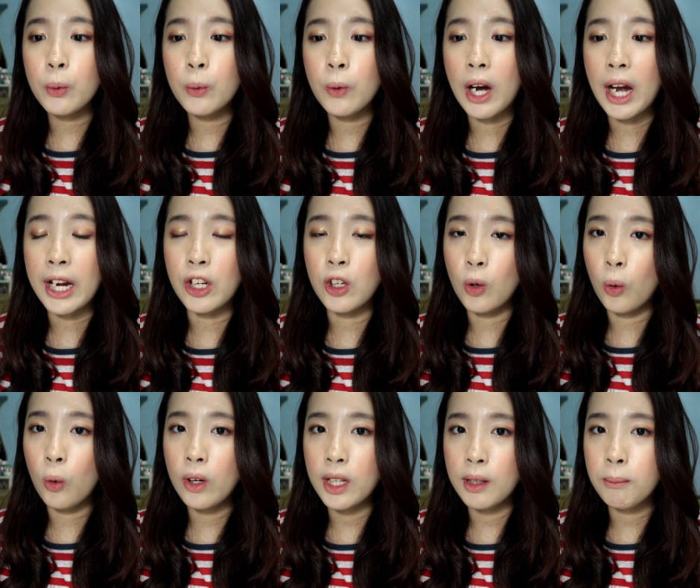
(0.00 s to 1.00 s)
who I
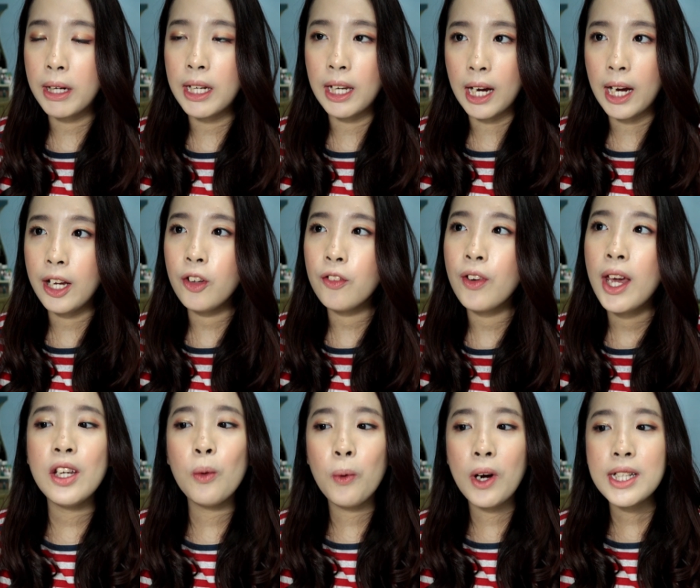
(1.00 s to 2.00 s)
know in my life.
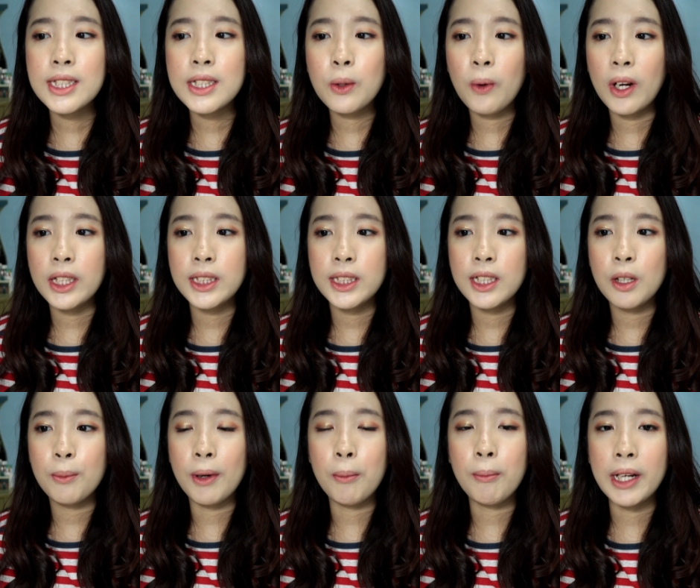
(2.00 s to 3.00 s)
He once questioned
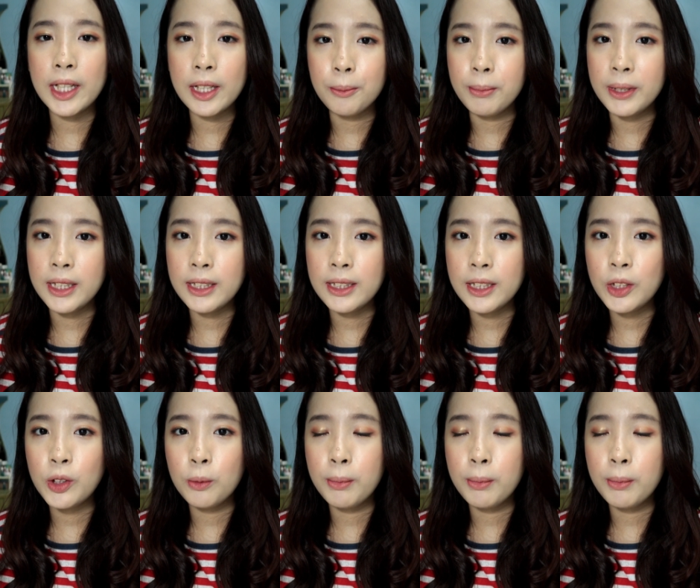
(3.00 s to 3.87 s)
about my ability